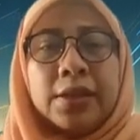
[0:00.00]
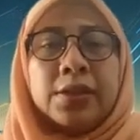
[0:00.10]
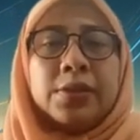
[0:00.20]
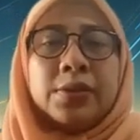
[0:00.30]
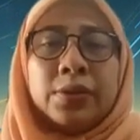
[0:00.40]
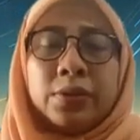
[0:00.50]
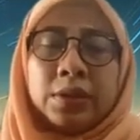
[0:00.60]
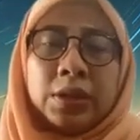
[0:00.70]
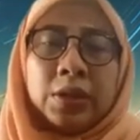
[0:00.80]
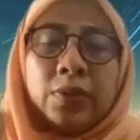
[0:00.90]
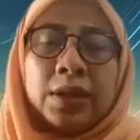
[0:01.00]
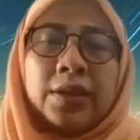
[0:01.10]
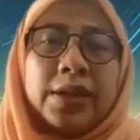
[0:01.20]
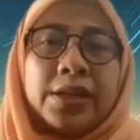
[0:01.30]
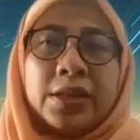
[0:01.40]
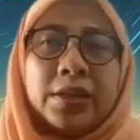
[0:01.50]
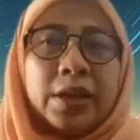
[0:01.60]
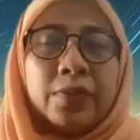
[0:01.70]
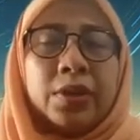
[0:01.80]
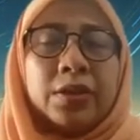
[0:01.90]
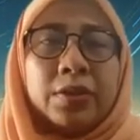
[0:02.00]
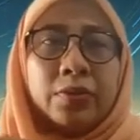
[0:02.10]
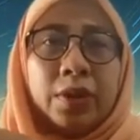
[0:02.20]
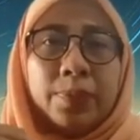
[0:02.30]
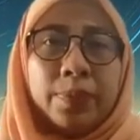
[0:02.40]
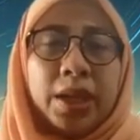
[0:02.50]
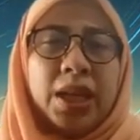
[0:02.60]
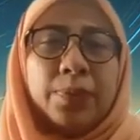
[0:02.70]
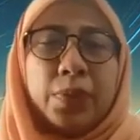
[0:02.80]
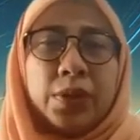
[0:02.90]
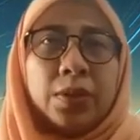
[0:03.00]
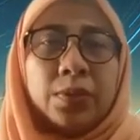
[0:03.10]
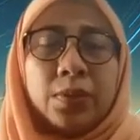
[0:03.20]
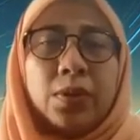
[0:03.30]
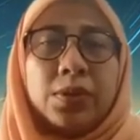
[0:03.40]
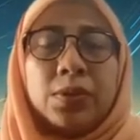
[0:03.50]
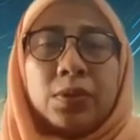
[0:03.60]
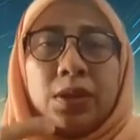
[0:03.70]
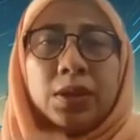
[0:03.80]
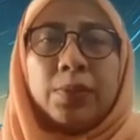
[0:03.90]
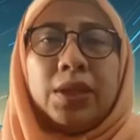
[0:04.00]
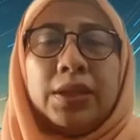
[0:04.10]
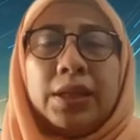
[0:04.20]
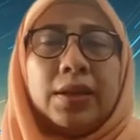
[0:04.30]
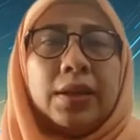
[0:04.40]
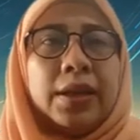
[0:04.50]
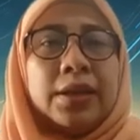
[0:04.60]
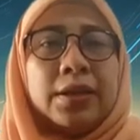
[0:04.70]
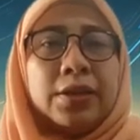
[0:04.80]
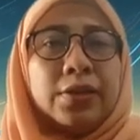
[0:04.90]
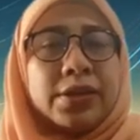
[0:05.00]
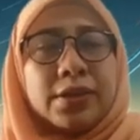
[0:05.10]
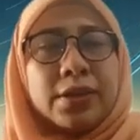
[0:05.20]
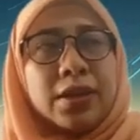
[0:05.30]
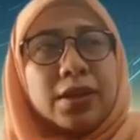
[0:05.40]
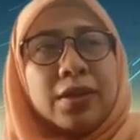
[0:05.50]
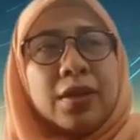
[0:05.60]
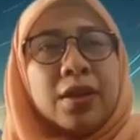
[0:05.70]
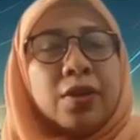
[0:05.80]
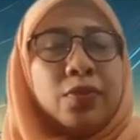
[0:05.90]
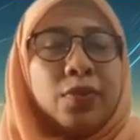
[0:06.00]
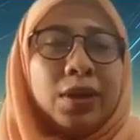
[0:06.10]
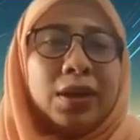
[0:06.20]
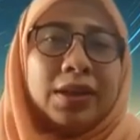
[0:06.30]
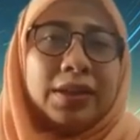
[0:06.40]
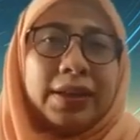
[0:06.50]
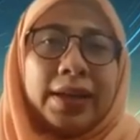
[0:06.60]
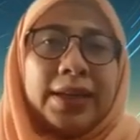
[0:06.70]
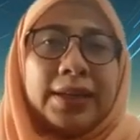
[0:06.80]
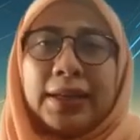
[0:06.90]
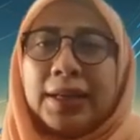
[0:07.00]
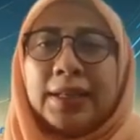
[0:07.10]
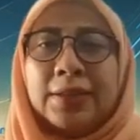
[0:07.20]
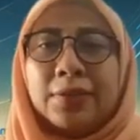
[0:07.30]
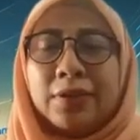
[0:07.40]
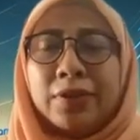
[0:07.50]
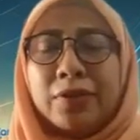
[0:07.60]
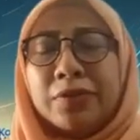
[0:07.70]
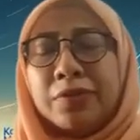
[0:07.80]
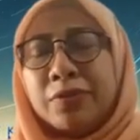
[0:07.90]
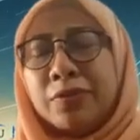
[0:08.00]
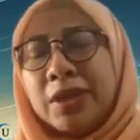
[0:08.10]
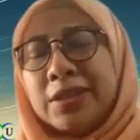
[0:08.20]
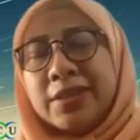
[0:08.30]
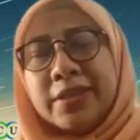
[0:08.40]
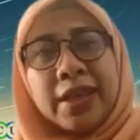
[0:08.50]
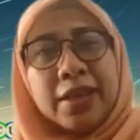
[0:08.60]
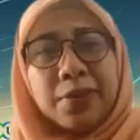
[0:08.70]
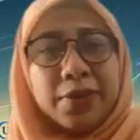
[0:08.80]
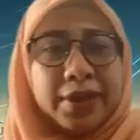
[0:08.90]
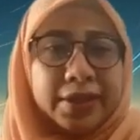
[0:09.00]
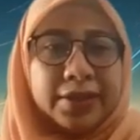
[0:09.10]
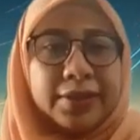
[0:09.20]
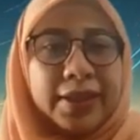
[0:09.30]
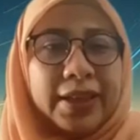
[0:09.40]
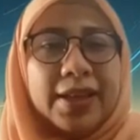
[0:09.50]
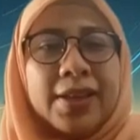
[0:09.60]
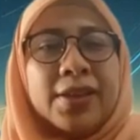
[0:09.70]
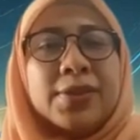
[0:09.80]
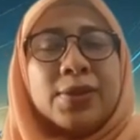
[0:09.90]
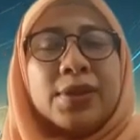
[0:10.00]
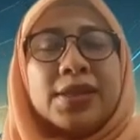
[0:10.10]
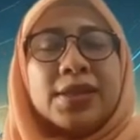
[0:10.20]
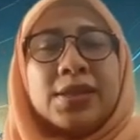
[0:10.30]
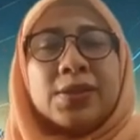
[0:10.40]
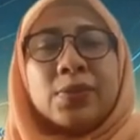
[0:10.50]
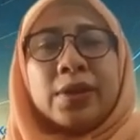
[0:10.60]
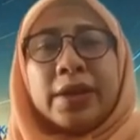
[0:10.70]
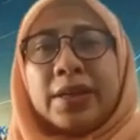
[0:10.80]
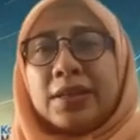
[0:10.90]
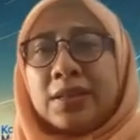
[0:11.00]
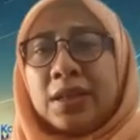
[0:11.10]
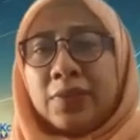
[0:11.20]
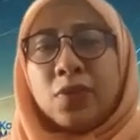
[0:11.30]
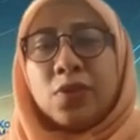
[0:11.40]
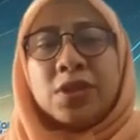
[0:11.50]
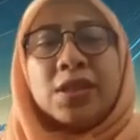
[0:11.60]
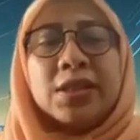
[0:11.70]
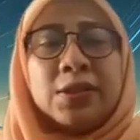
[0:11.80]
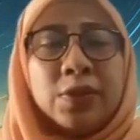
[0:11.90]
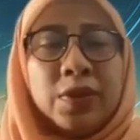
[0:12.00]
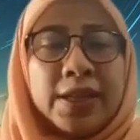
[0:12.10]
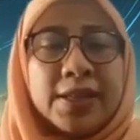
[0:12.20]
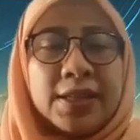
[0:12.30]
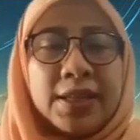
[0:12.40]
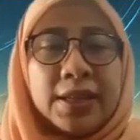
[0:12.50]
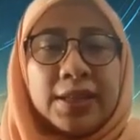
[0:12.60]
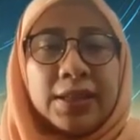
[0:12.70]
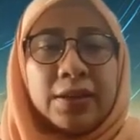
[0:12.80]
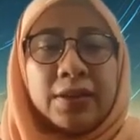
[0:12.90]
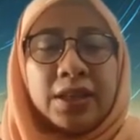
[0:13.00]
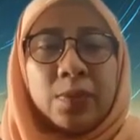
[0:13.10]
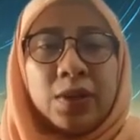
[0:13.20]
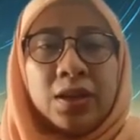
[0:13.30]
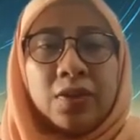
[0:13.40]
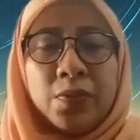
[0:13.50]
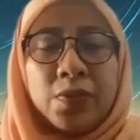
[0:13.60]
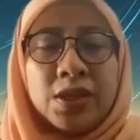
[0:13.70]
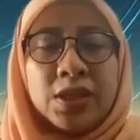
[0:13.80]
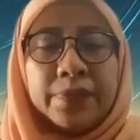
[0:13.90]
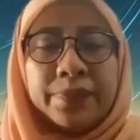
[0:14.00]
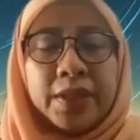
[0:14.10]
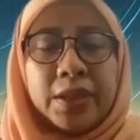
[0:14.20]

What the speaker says: So the nuclear reaction network will play important roles to determine that either your star will die early or will stay longer. Okay, so this is why the evolution, so you can see that now the chemical composition,